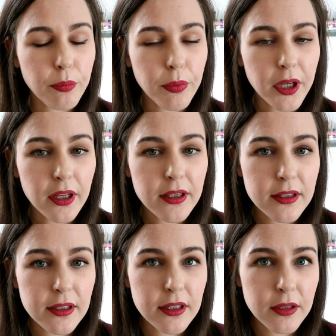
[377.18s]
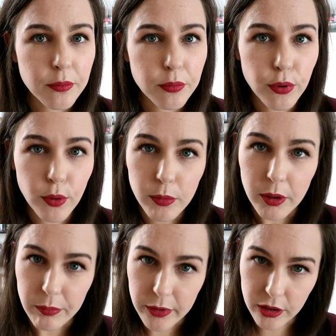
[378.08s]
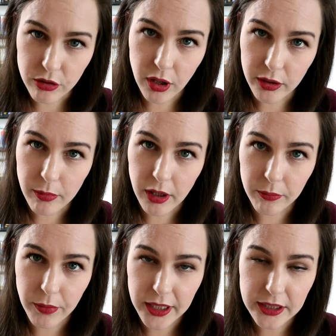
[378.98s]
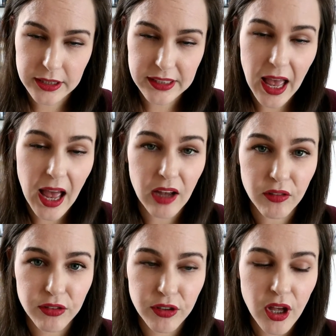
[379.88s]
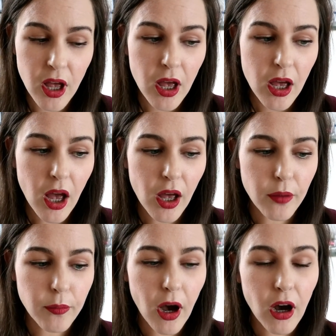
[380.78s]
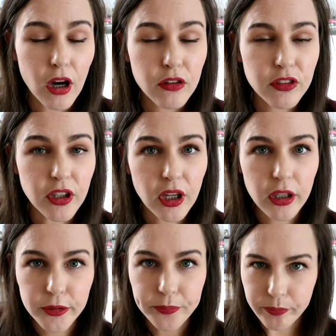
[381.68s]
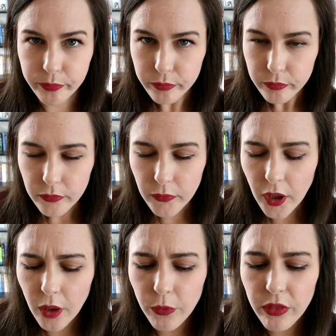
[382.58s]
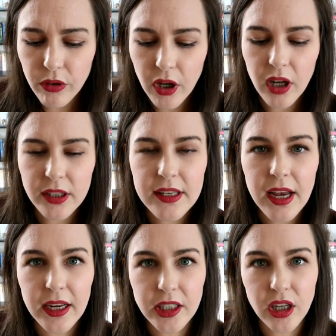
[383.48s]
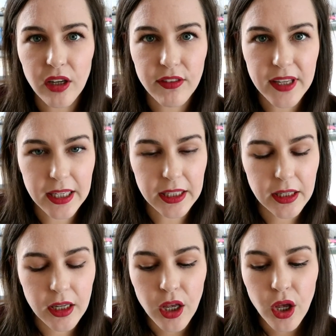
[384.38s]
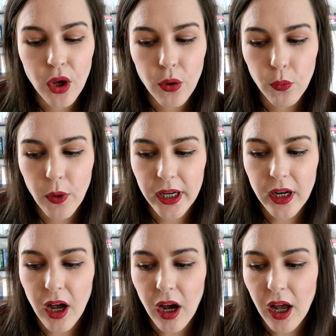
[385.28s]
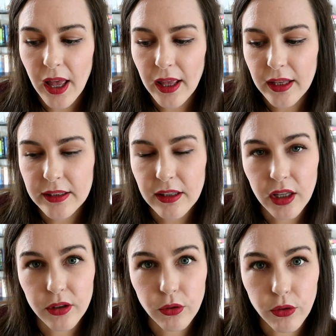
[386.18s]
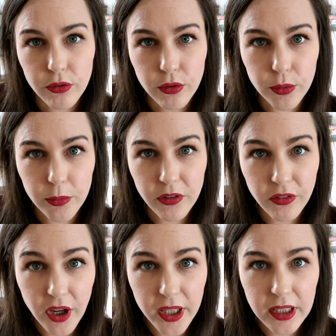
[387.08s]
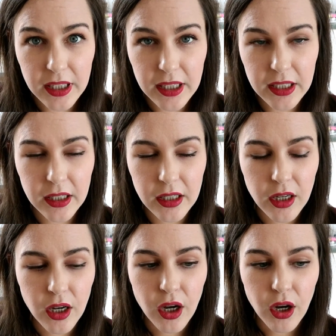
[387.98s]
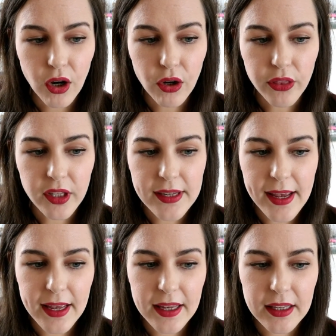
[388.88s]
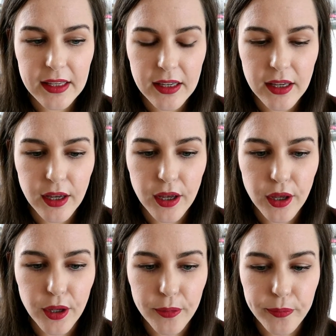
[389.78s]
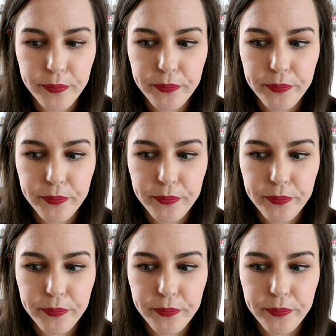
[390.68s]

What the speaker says: biggest problems that transplant patients have after. And with regards to HIV, when I signed all the forms finally on the day that